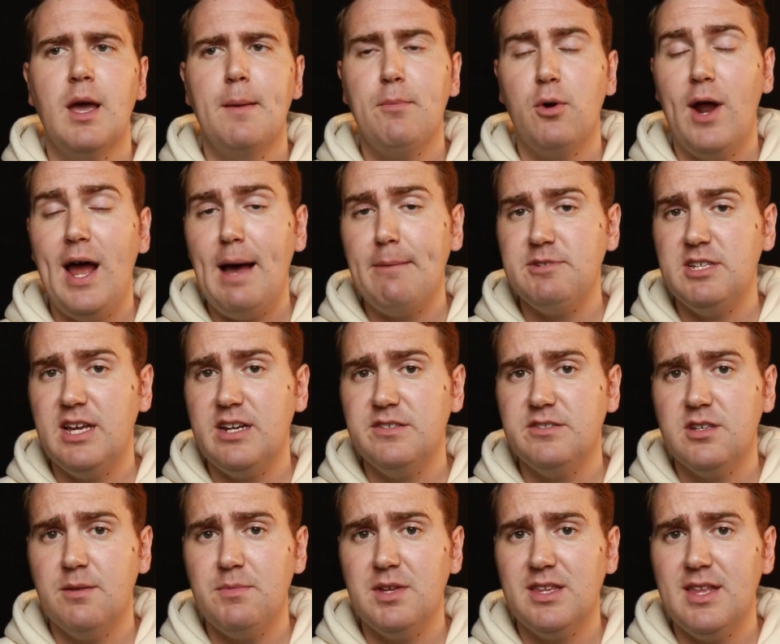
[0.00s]
Perhaps that is
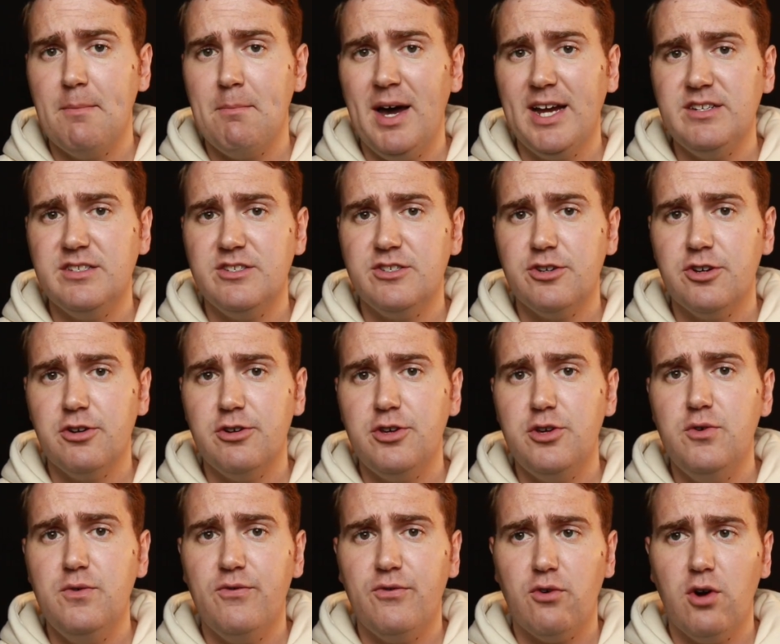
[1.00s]
something that might deter
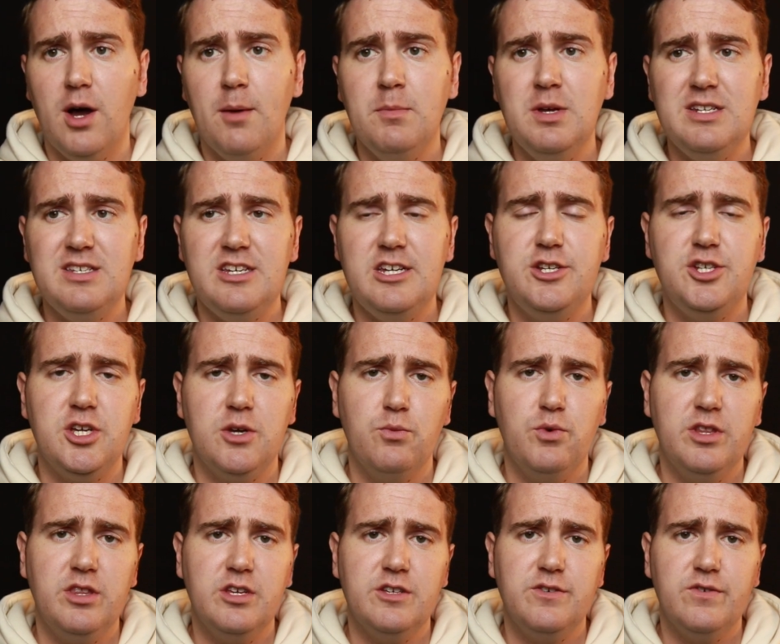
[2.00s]
you from teaching
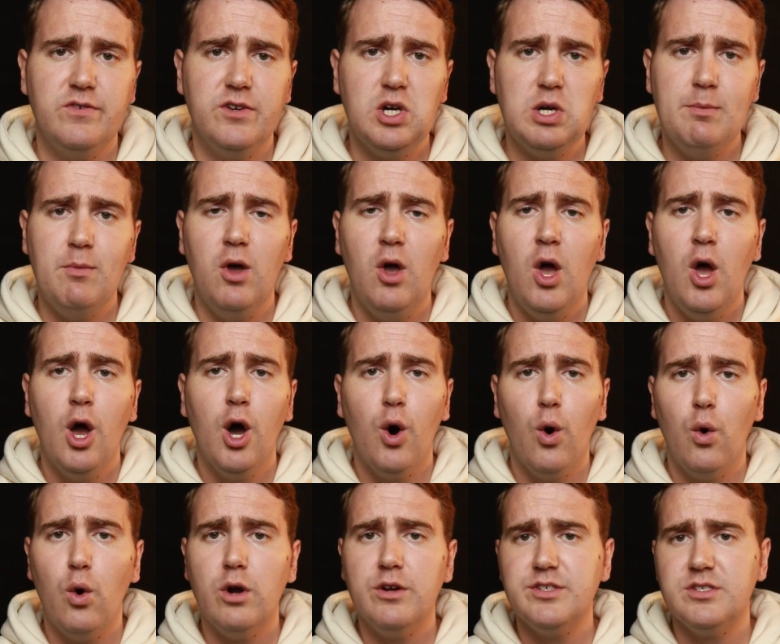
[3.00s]
with this film,
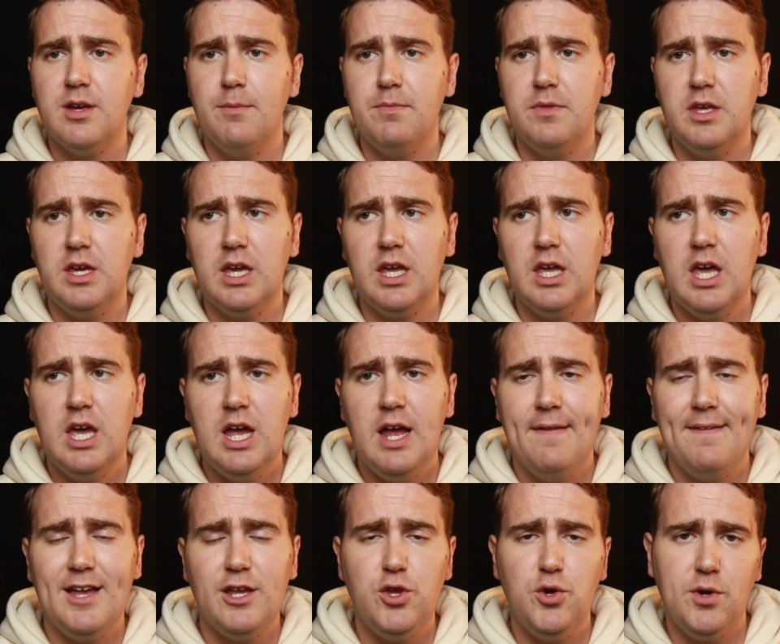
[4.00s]
or something
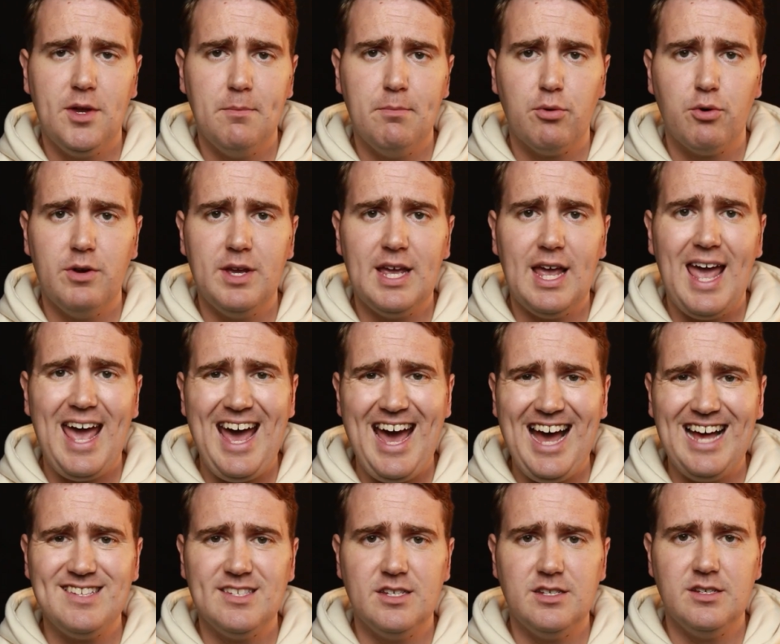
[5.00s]
that you could bring
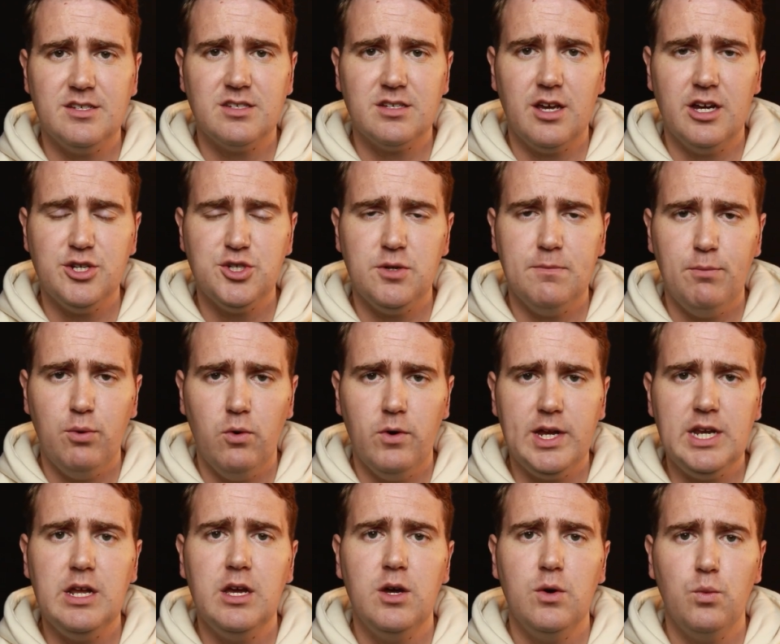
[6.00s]
as a discussion
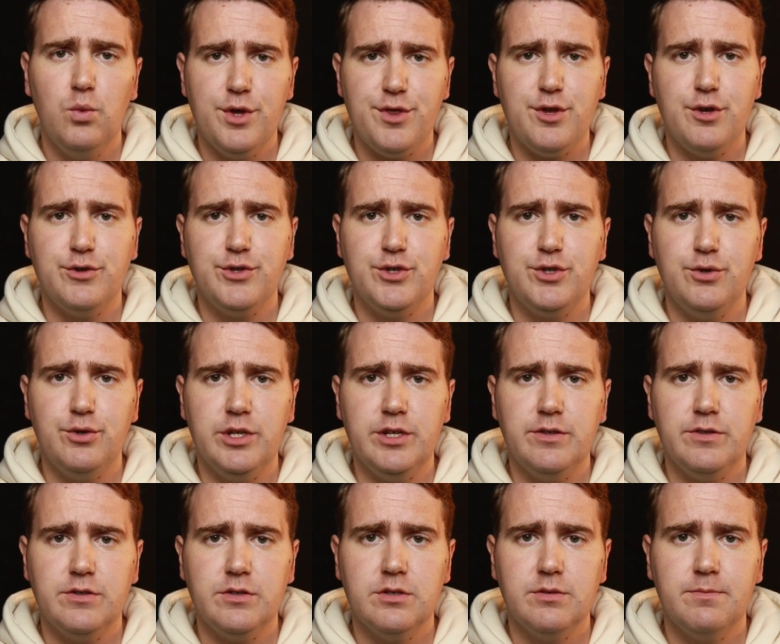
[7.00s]
point with your
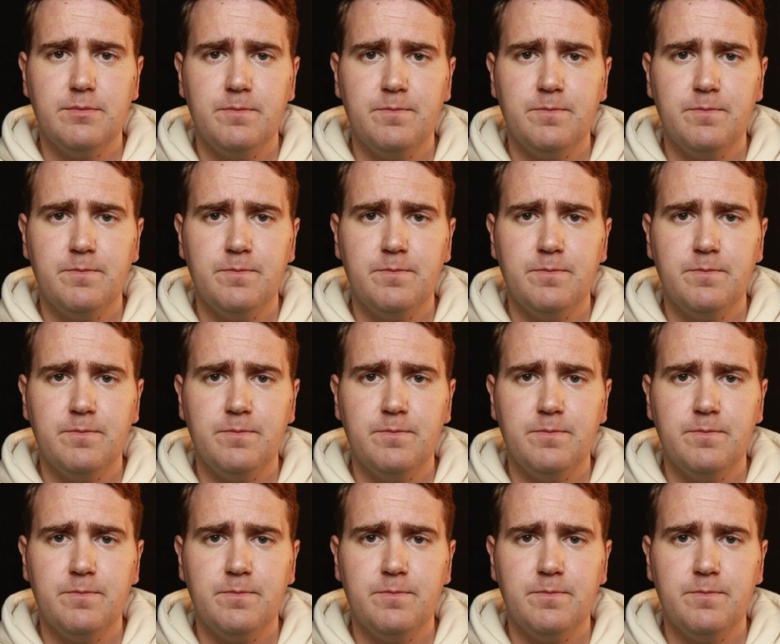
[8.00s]
students.